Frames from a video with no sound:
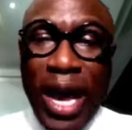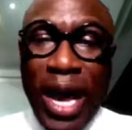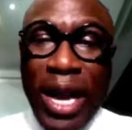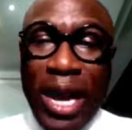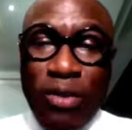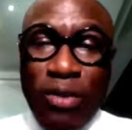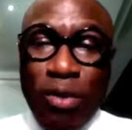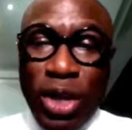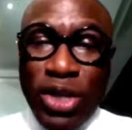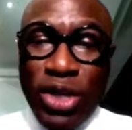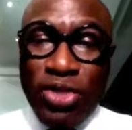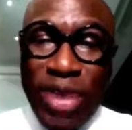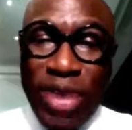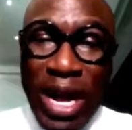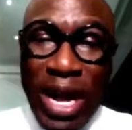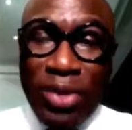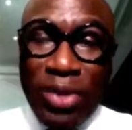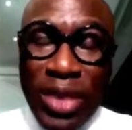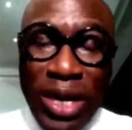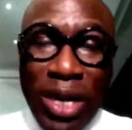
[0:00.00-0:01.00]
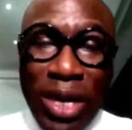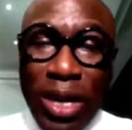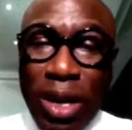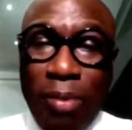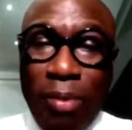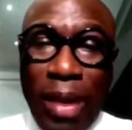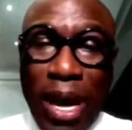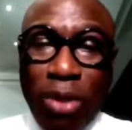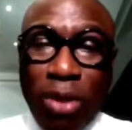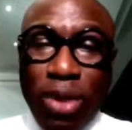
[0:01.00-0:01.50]
and everyone's now
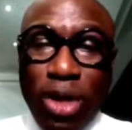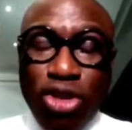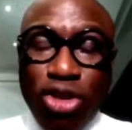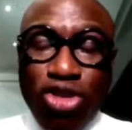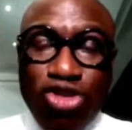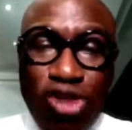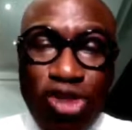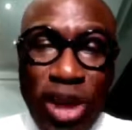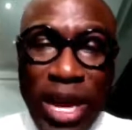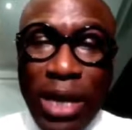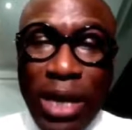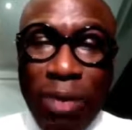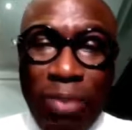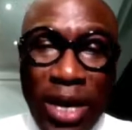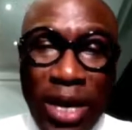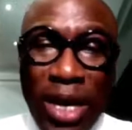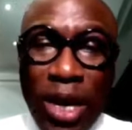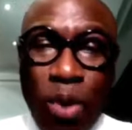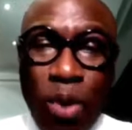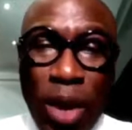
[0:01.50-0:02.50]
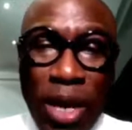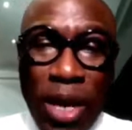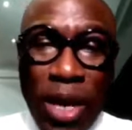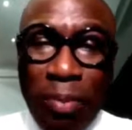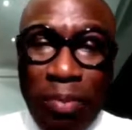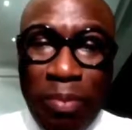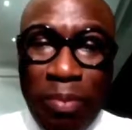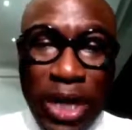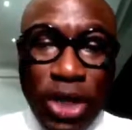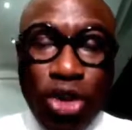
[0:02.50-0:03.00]
thinking about trade being one of
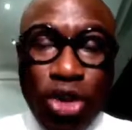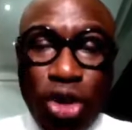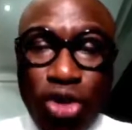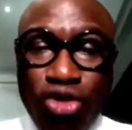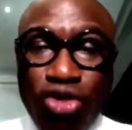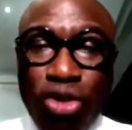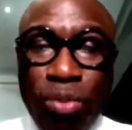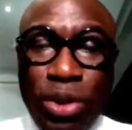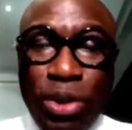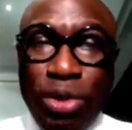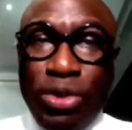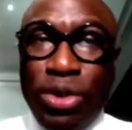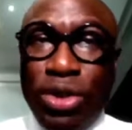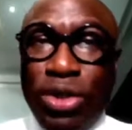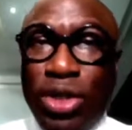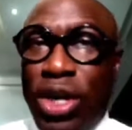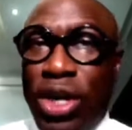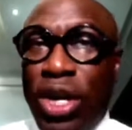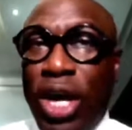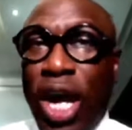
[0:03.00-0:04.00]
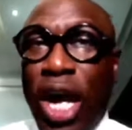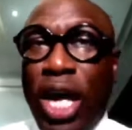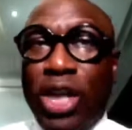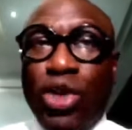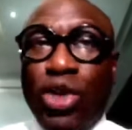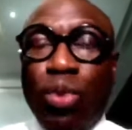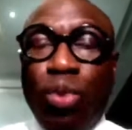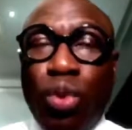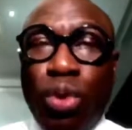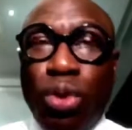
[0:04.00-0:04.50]
the biggest contributors
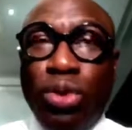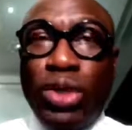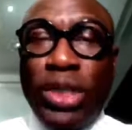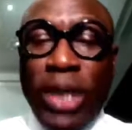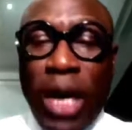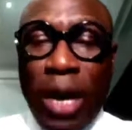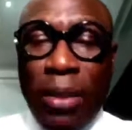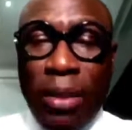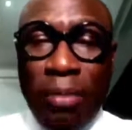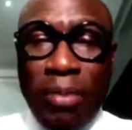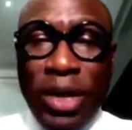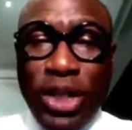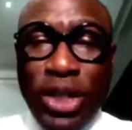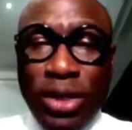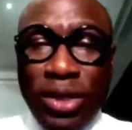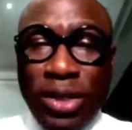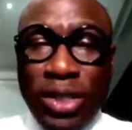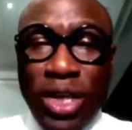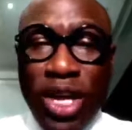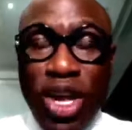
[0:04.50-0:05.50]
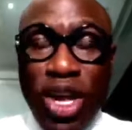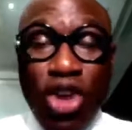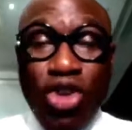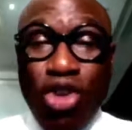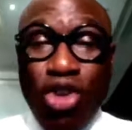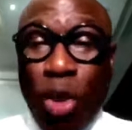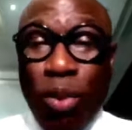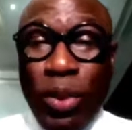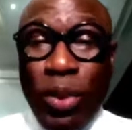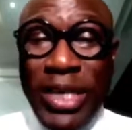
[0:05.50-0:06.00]
towards emissions,
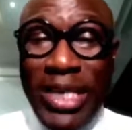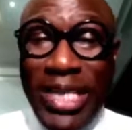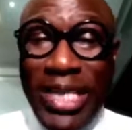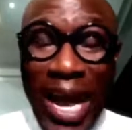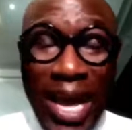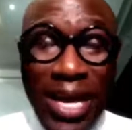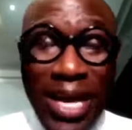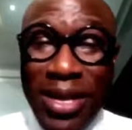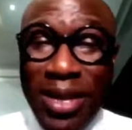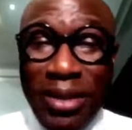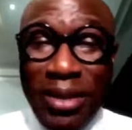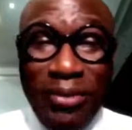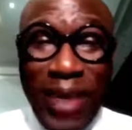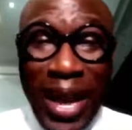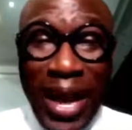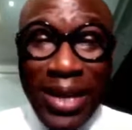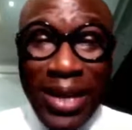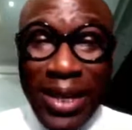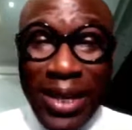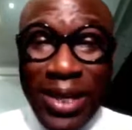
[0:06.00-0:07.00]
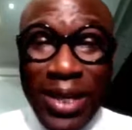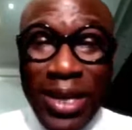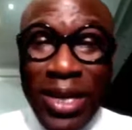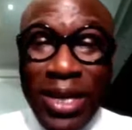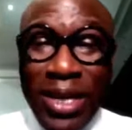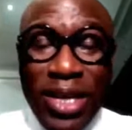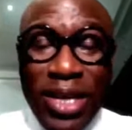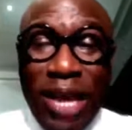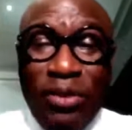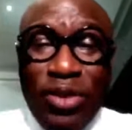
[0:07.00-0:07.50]
notwithstanding the fact
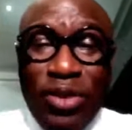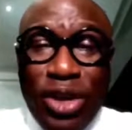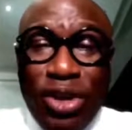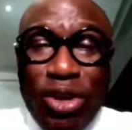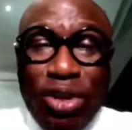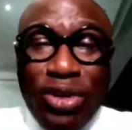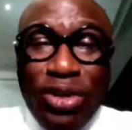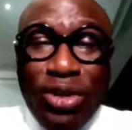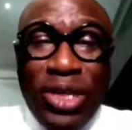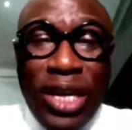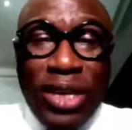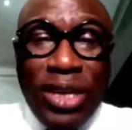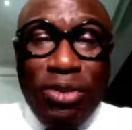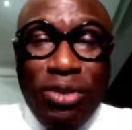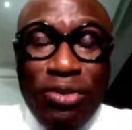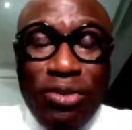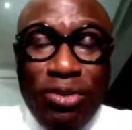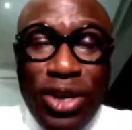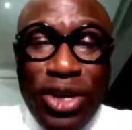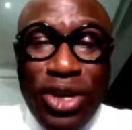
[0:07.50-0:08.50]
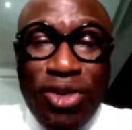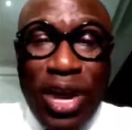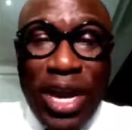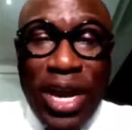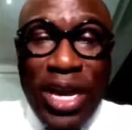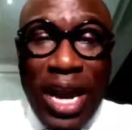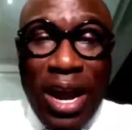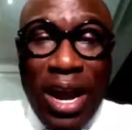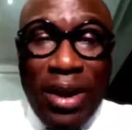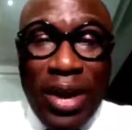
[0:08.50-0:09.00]
that the African Continental Free
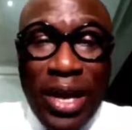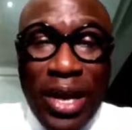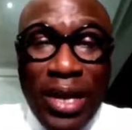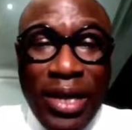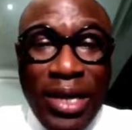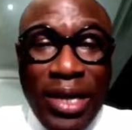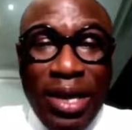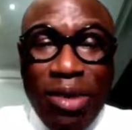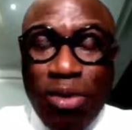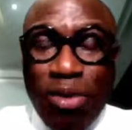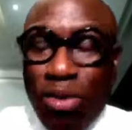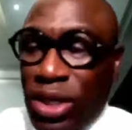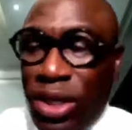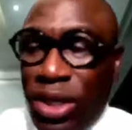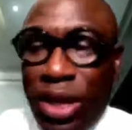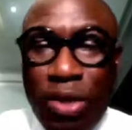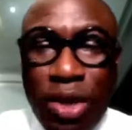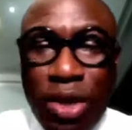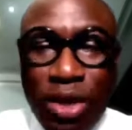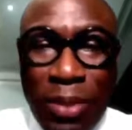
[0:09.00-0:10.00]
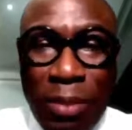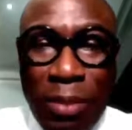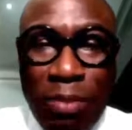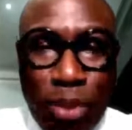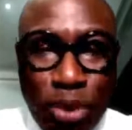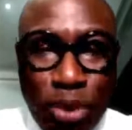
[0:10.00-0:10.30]
Trade Area, you know, has been